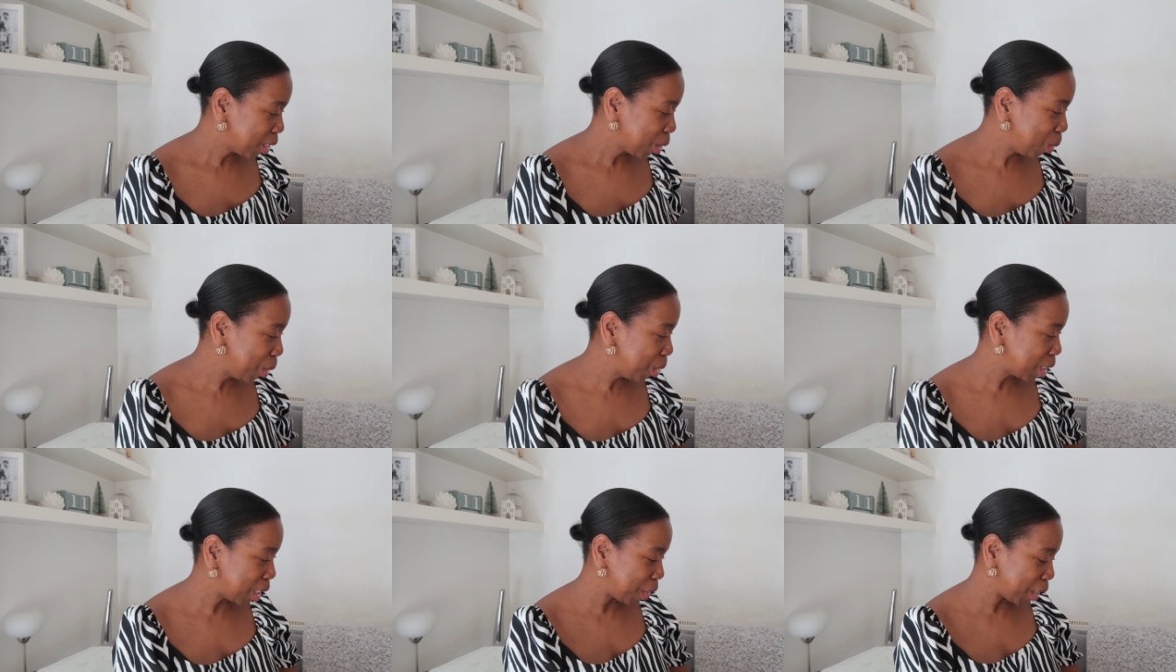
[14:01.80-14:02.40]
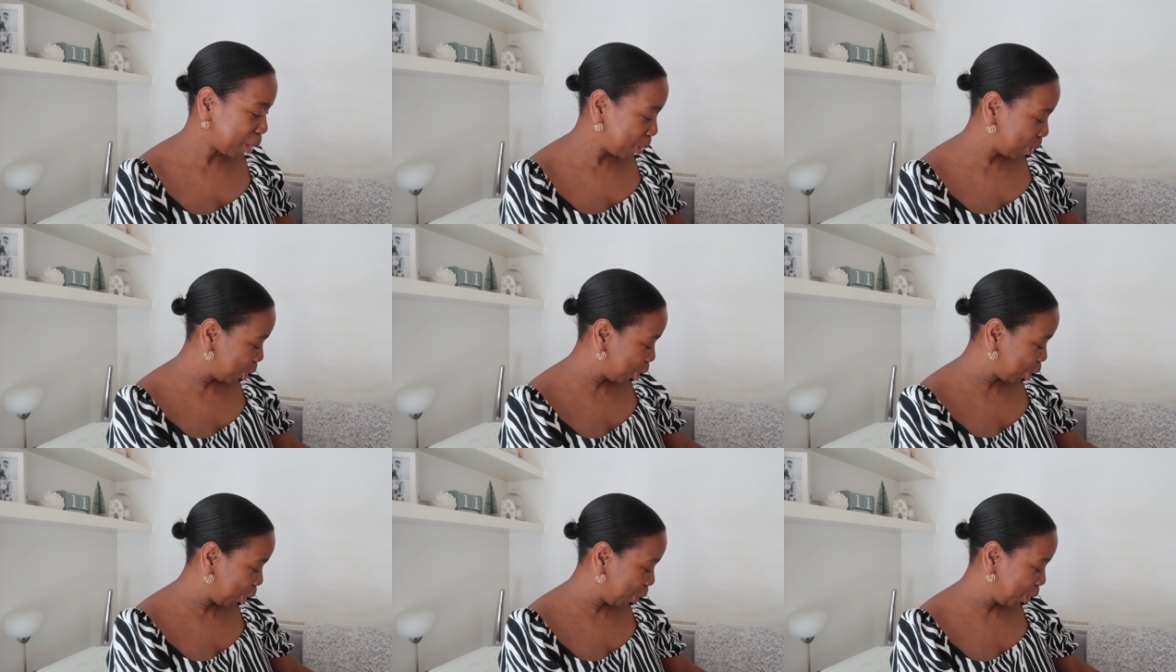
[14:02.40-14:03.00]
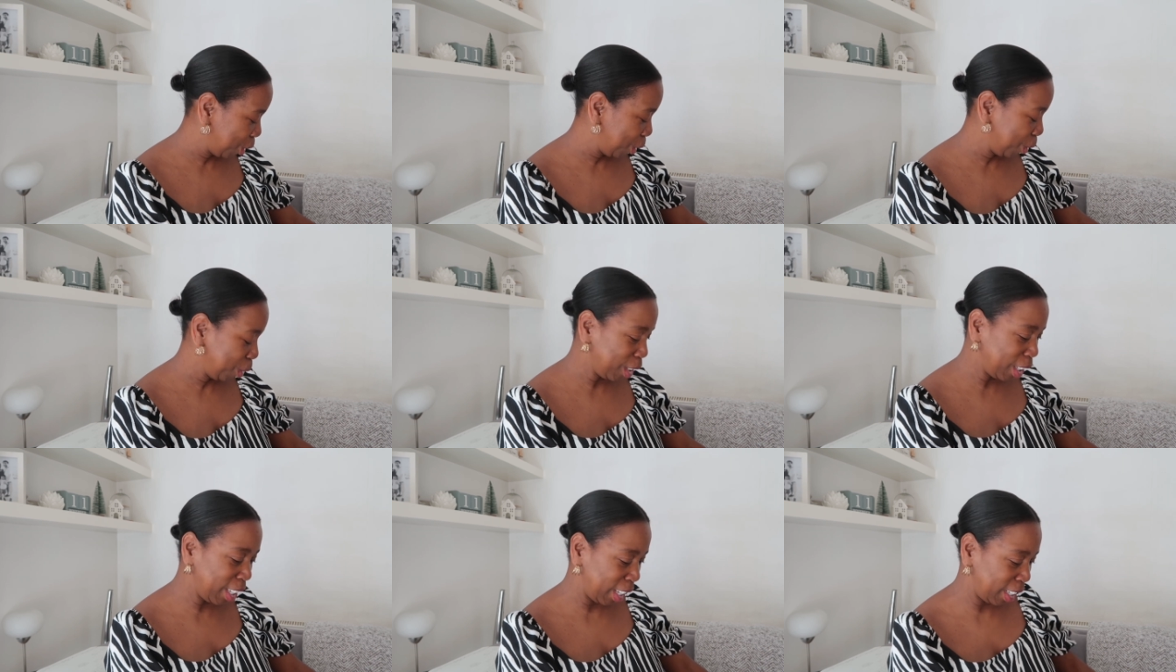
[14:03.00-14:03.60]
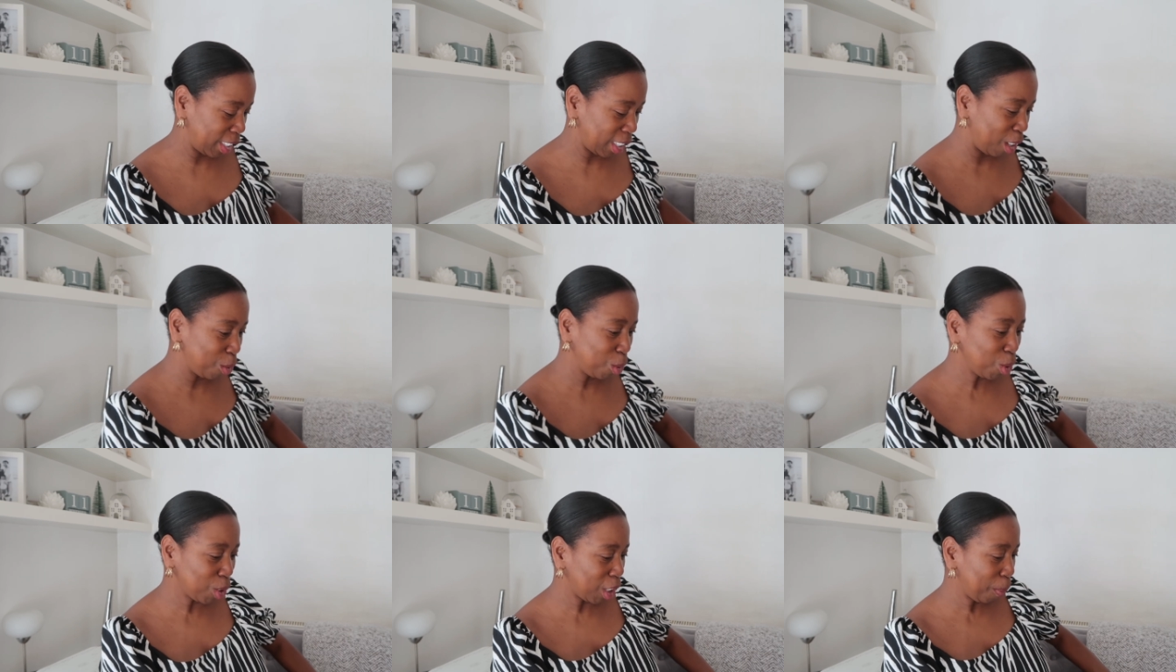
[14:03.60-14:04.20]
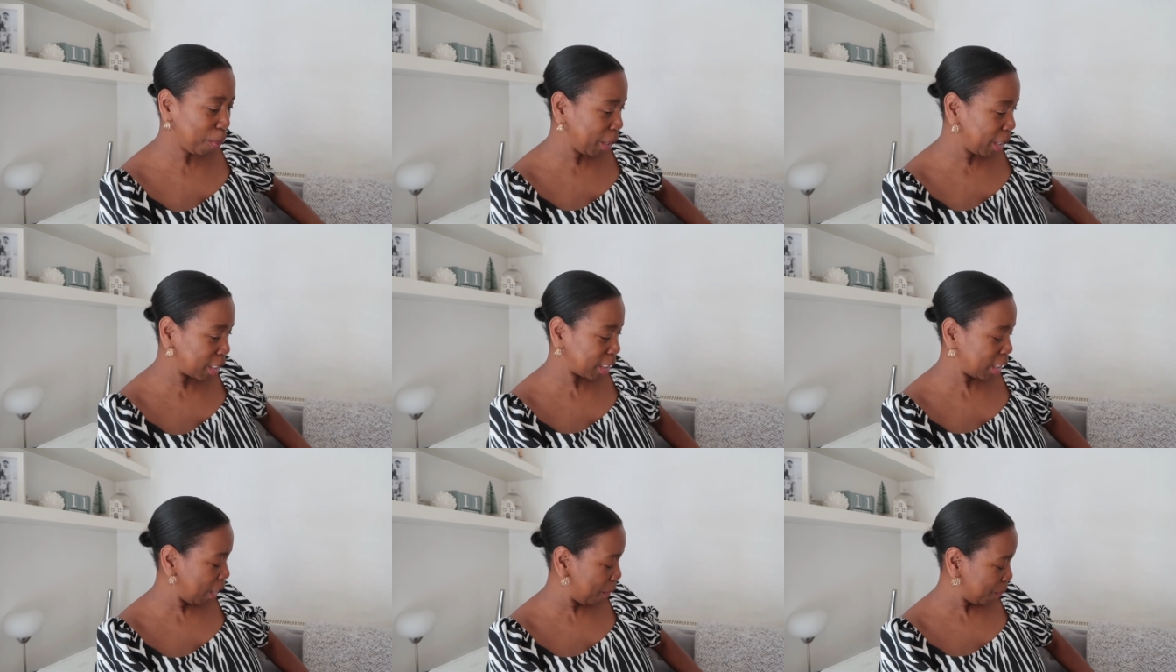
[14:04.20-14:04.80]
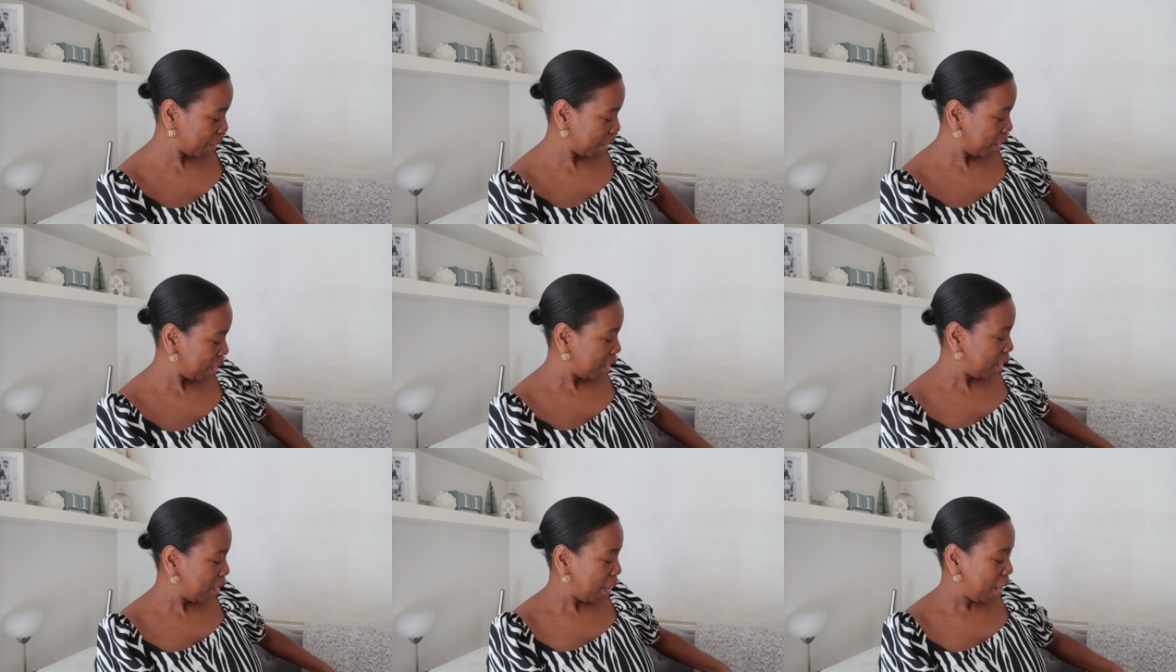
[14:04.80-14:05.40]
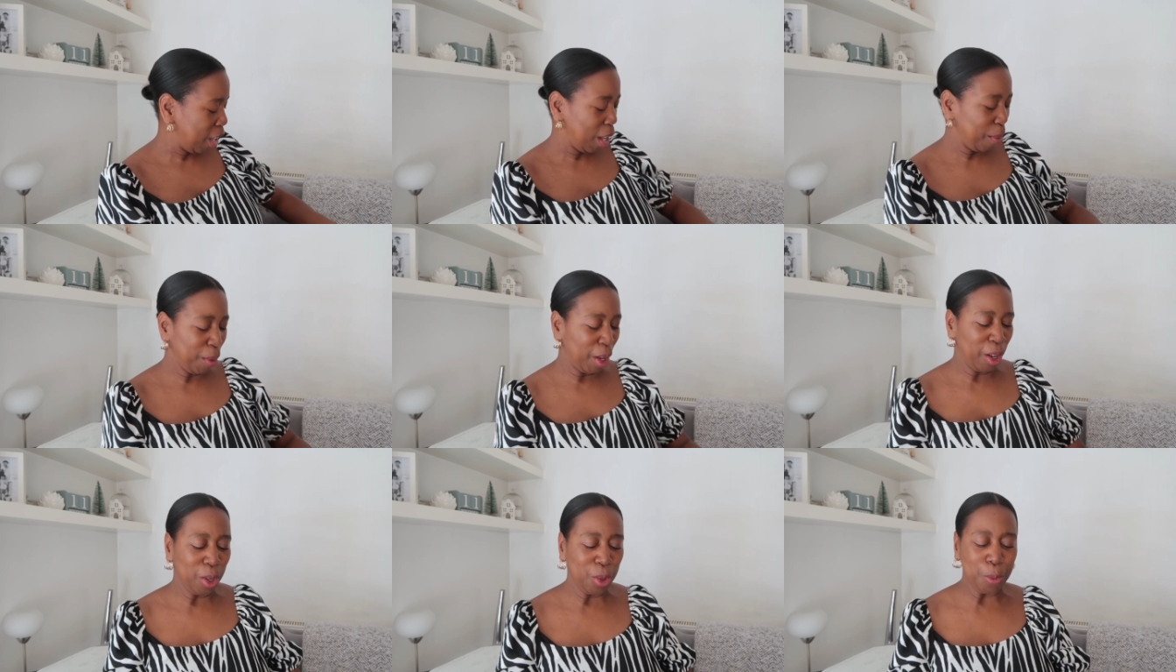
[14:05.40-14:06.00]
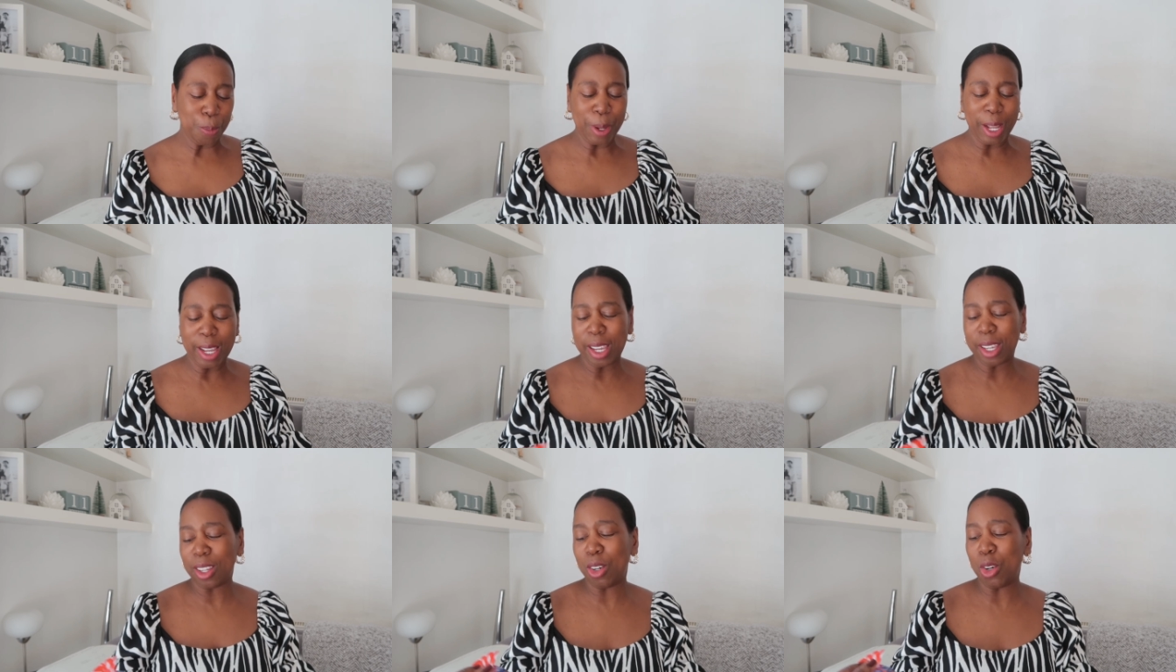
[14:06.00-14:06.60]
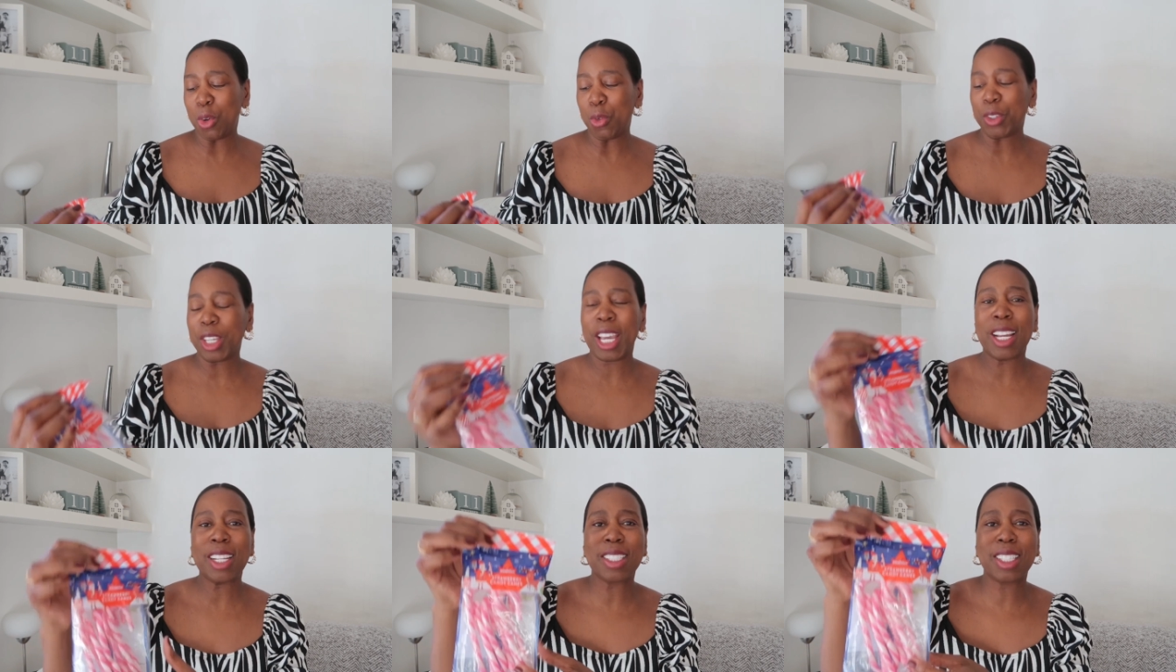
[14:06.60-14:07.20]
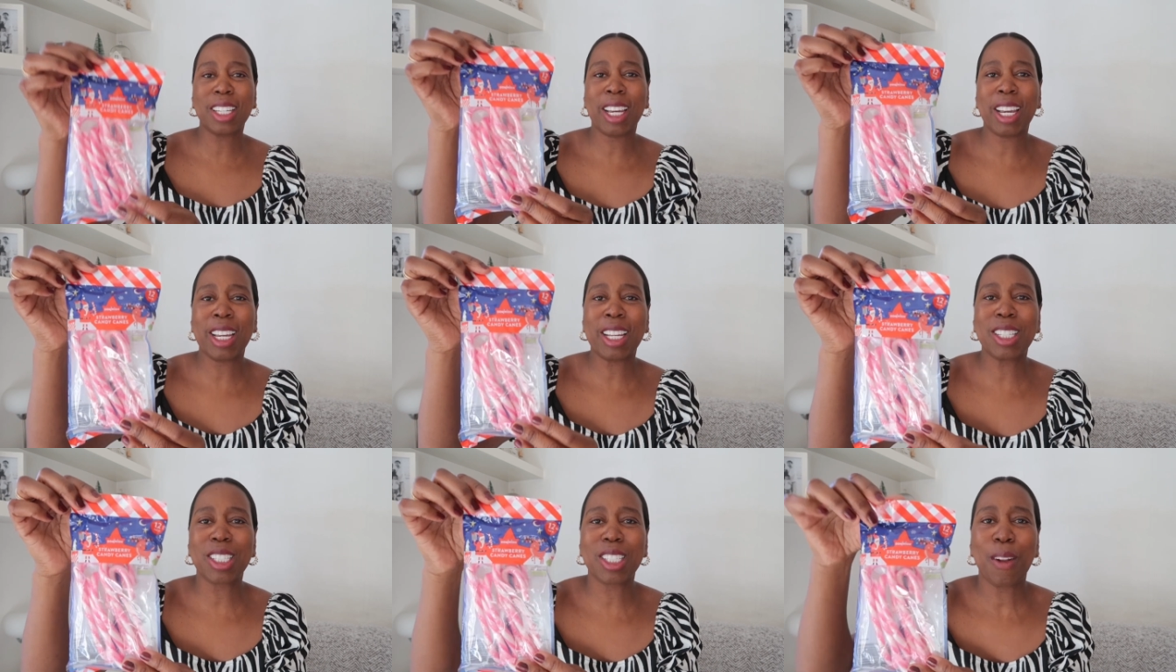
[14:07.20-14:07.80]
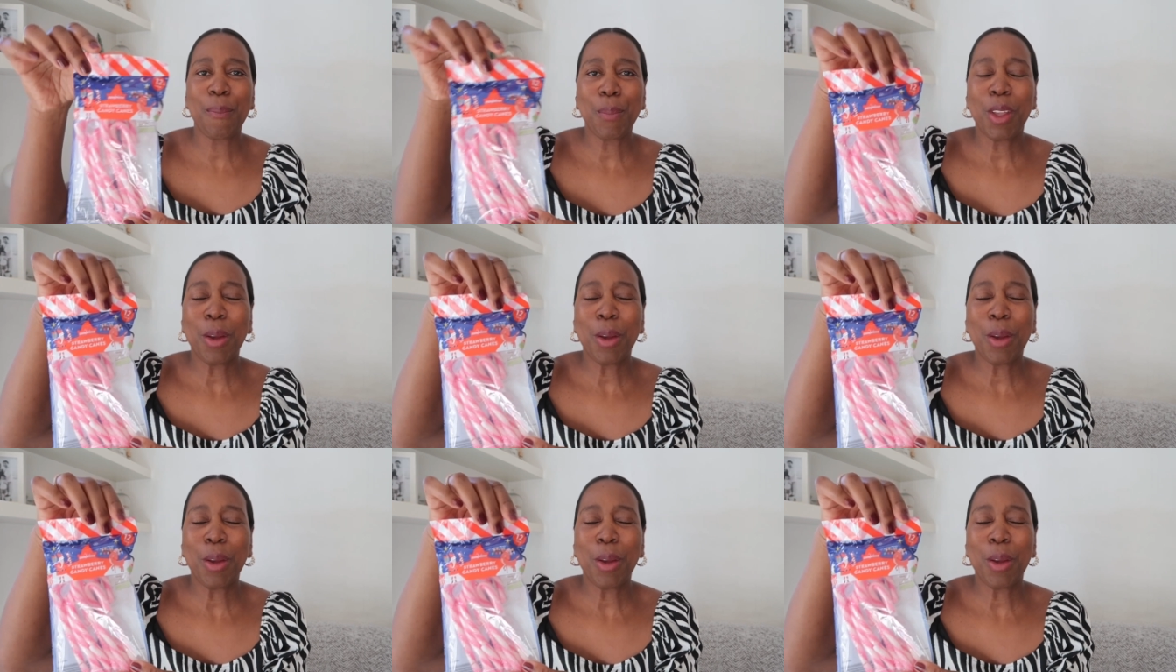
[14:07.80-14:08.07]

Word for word: So what else have I got to show you? Yes, I've also picked up um, a whole bag of candy canes.